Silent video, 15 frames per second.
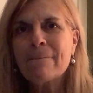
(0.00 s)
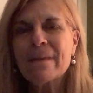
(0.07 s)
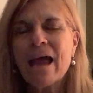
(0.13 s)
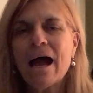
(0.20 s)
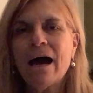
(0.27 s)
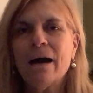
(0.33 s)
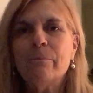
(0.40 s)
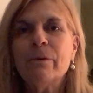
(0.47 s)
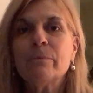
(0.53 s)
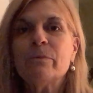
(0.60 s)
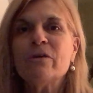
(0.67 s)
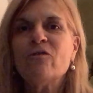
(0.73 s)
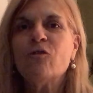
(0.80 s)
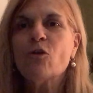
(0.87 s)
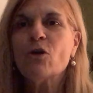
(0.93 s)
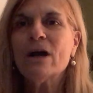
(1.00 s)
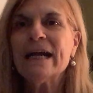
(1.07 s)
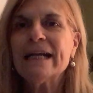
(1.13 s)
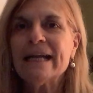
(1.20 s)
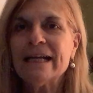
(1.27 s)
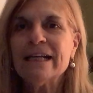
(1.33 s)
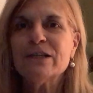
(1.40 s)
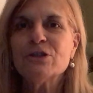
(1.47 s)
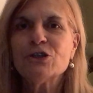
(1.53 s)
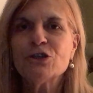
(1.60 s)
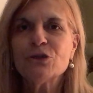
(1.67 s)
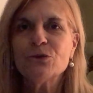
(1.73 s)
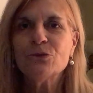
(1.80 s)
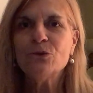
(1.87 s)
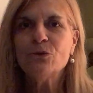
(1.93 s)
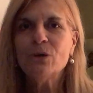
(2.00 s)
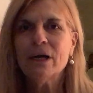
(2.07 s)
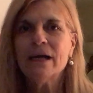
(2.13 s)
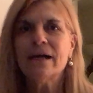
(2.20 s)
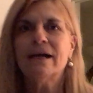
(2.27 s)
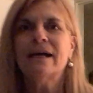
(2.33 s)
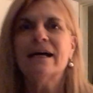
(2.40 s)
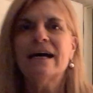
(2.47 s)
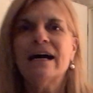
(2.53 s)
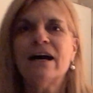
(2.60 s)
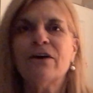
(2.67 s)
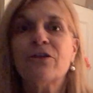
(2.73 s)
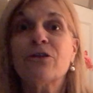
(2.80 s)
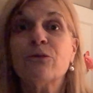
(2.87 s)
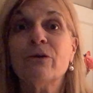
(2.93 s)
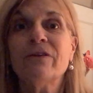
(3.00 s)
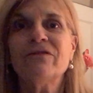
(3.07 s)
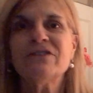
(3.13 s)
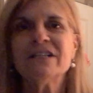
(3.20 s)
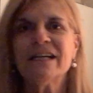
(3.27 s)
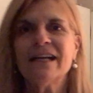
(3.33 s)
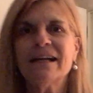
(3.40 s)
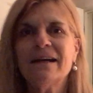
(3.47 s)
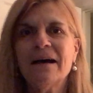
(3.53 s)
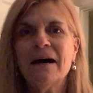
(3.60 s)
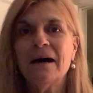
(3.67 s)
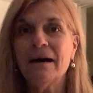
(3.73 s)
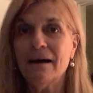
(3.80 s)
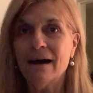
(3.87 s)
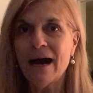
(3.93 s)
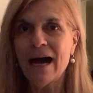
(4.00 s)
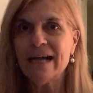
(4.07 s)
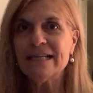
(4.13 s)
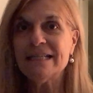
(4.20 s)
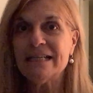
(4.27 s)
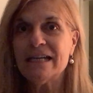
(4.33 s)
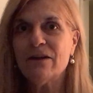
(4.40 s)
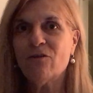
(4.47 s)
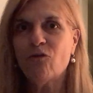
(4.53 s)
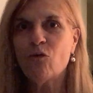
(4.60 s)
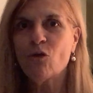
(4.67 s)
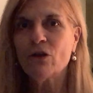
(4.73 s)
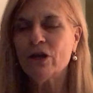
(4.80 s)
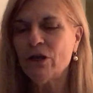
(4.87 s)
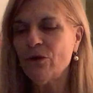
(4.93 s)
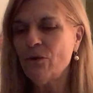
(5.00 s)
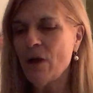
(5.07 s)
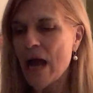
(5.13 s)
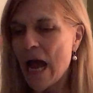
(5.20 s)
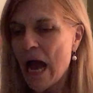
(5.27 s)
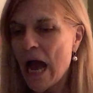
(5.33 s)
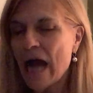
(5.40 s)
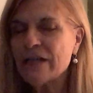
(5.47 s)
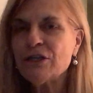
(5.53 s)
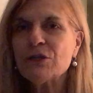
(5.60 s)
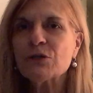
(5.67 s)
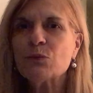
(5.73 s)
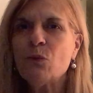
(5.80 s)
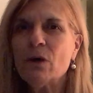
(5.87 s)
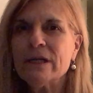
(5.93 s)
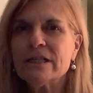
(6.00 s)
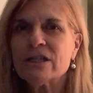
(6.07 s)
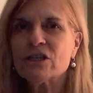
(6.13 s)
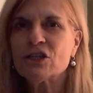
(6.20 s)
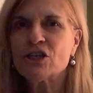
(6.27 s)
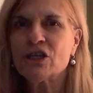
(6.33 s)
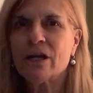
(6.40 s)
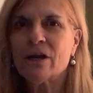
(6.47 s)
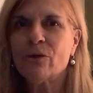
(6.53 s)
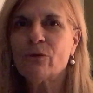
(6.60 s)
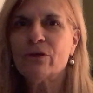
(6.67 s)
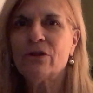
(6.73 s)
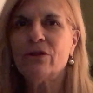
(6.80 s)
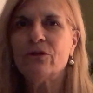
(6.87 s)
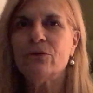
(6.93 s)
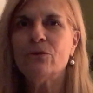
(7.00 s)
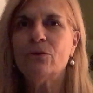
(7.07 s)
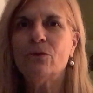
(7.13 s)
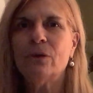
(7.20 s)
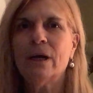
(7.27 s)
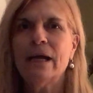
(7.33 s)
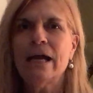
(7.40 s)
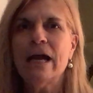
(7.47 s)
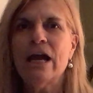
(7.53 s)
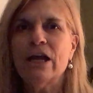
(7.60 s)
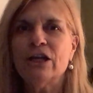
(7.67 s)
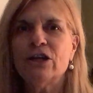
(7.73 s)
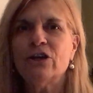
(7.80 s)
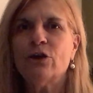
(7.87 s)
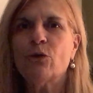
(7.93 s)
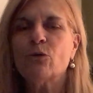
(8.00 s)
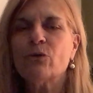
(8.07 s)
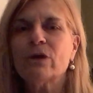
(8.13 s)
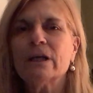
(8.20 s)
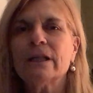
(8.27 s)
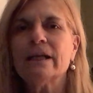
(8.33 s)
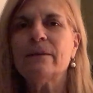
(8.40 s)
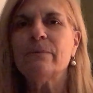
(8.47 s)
But before I get into a thrifting idea for you, I just want to share with you, really